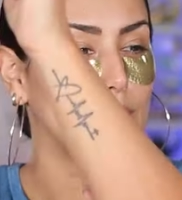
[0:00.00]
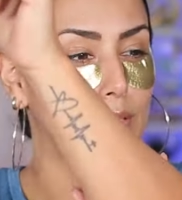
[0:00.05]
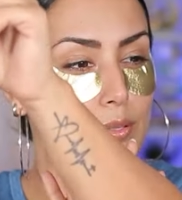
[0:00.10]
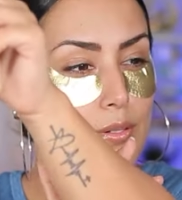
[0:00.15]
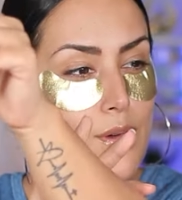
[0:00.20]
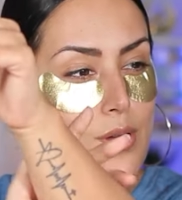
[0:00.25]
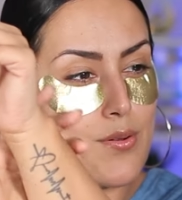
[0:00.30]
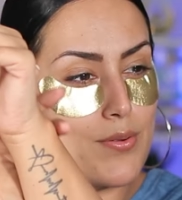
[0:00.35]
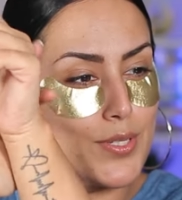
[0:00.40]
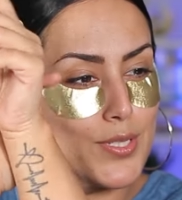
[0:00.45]
You
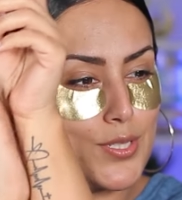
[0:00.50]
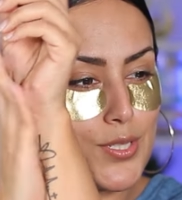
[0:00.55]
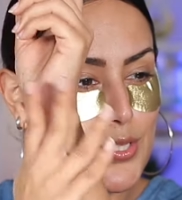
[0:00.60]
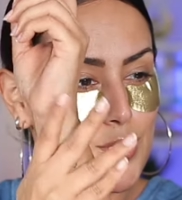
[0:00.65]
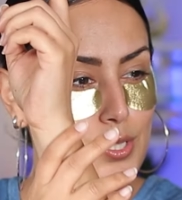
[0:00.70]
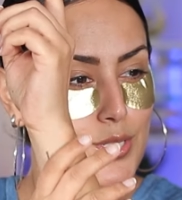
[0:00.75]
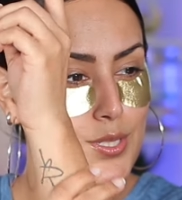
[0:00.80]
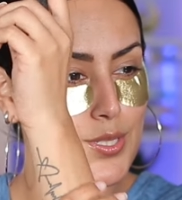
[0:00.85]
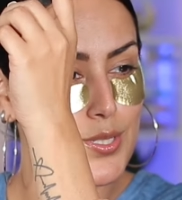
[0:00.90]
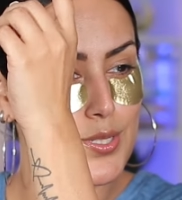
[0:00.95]
know, it's
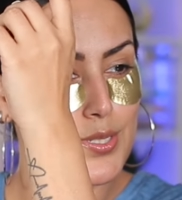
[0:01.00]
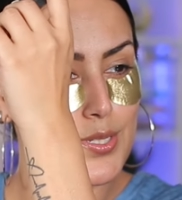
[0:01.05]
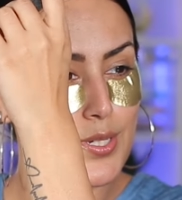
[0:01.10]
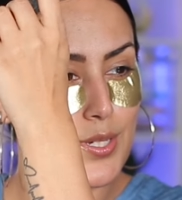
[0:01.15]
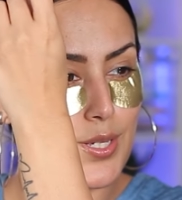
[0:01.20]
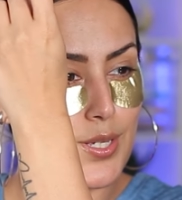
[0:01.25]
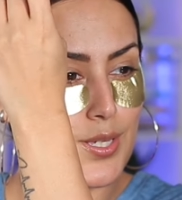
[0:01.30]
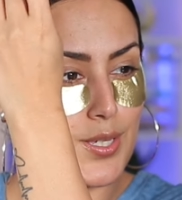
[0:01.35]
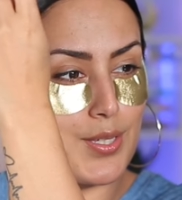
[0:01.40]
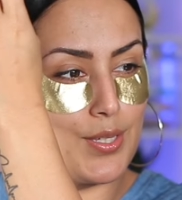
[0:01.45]
just,
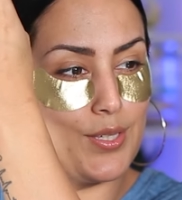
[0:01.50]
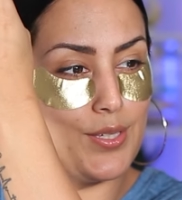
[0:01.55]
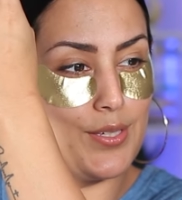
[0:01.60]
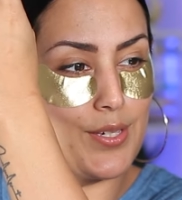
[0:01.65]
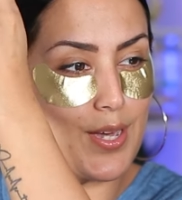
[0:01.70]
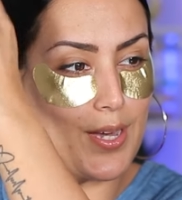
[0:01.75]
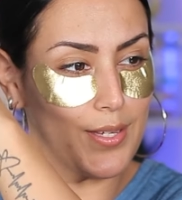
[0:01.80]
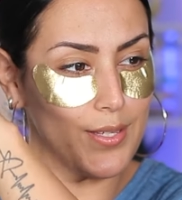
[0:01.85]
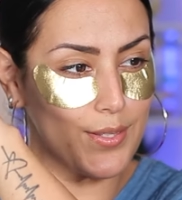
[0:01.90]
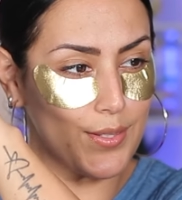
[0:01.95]

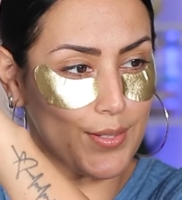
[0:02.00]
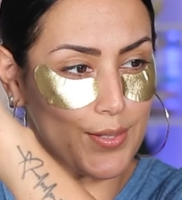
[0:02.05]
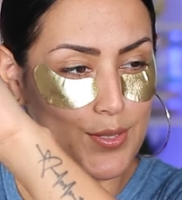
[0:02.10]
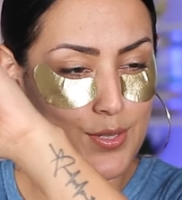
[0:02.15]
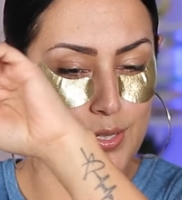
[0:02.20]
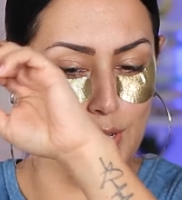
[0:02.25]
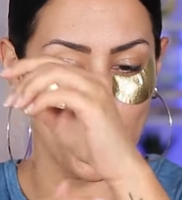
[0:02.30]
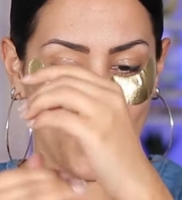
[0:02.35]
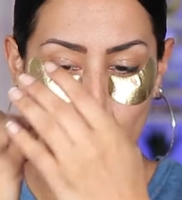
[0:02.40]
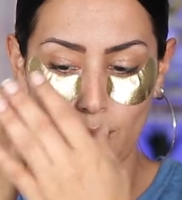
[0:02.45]
yeah.
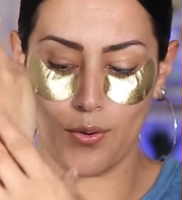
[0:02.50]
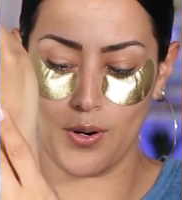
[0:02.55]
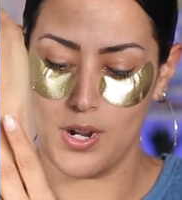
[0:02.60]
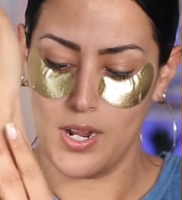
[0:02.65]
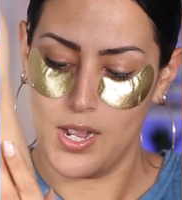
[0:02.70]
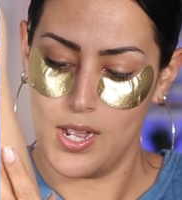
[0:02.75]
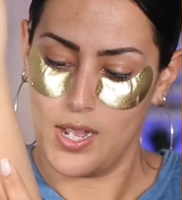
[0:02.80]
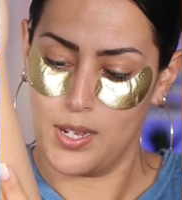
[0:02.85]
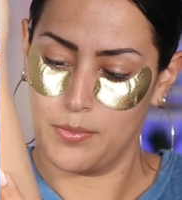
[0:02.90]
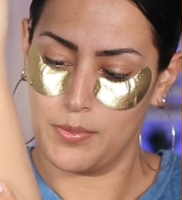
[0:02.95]
So I'm
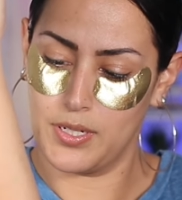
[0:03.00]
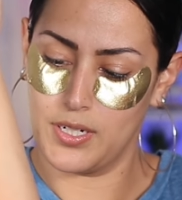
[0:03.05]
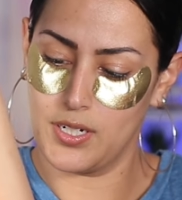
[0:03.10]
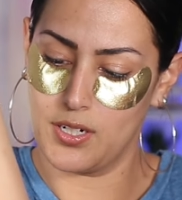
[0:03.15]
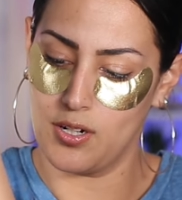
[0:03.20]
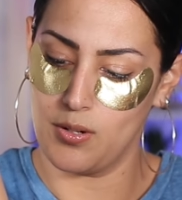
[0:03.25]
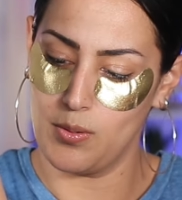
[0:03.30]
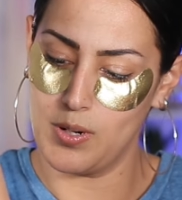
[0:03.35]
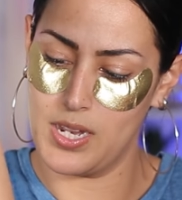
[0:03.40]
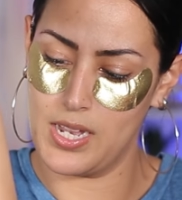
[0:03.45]
gonna
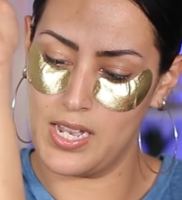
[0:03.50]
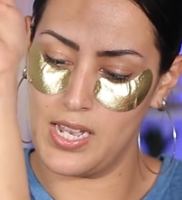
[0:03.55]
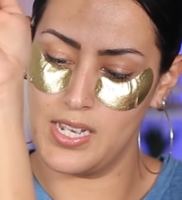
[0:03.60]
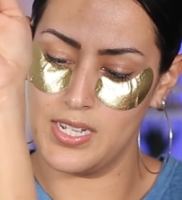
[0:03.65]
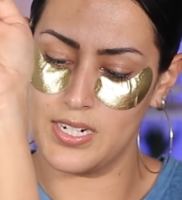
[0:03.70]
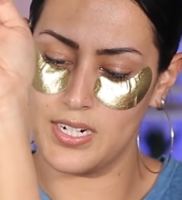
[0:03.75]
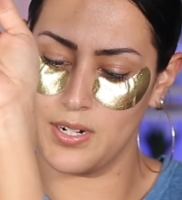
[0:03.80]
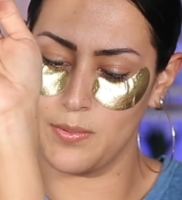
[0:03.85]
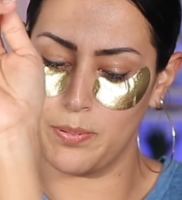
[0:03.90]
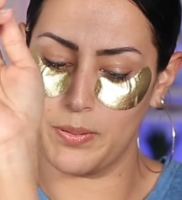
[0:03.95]
go
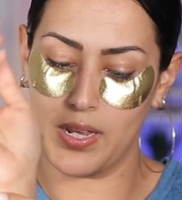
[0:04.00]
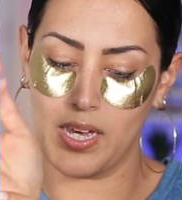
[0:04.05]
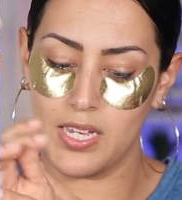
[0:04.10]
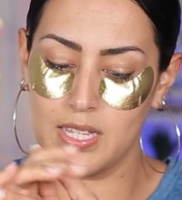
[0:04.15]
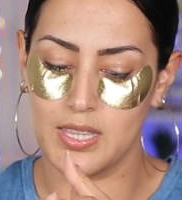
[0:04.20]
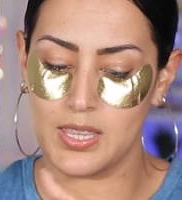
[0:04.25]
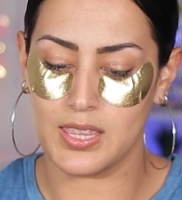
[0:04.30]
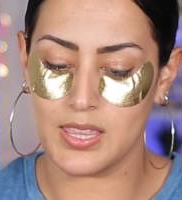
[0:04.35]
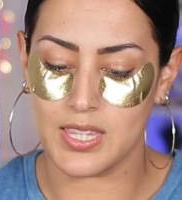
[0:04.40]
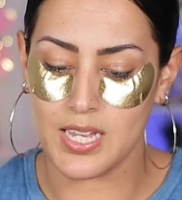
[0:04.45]
ahead and
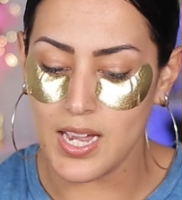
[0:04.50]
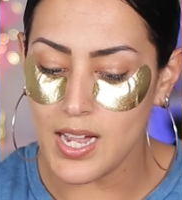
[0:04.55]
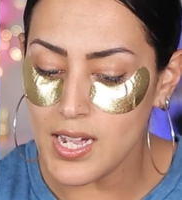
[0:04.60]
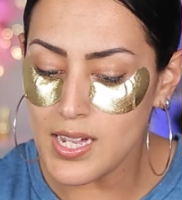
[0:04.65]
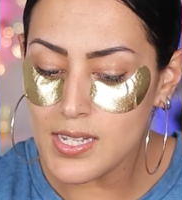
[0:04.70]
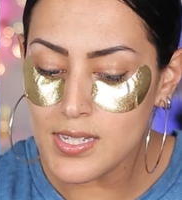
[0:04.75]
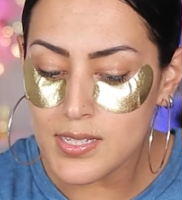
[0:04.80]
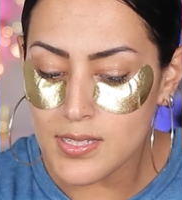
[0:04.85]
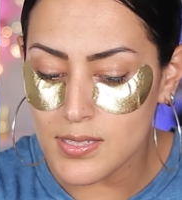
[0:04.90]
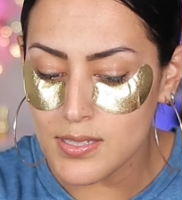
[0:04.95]
apply
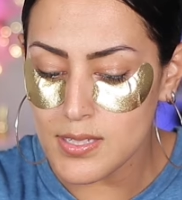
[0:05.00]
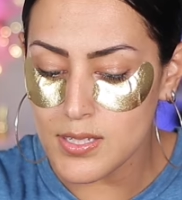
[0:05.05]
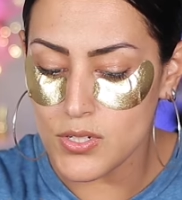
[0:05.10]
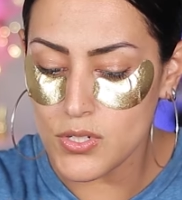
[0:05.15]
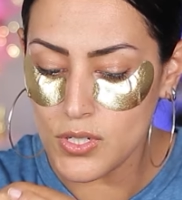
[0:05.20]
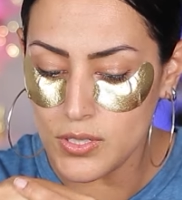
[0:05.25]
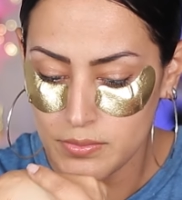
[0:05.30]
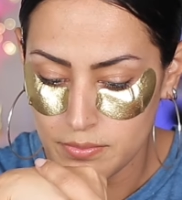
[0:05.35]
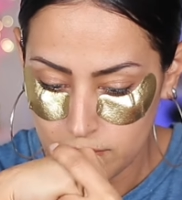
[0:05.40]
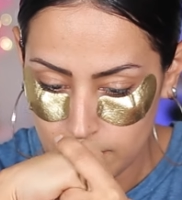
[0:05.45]
that.